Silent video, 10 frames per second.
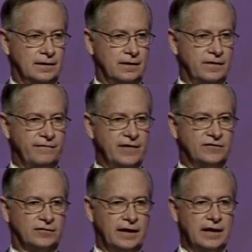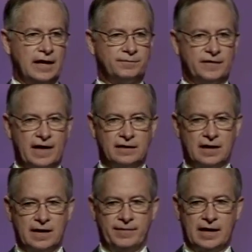The events leading up to that
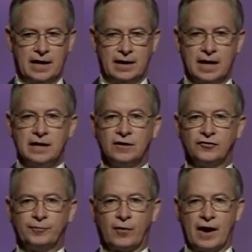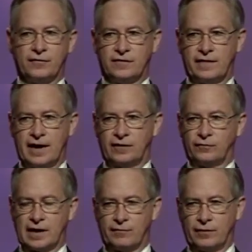day began 8 years prior to that,
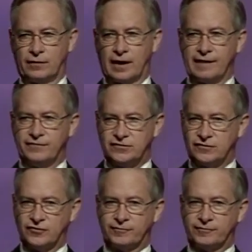when I wrote a life insurance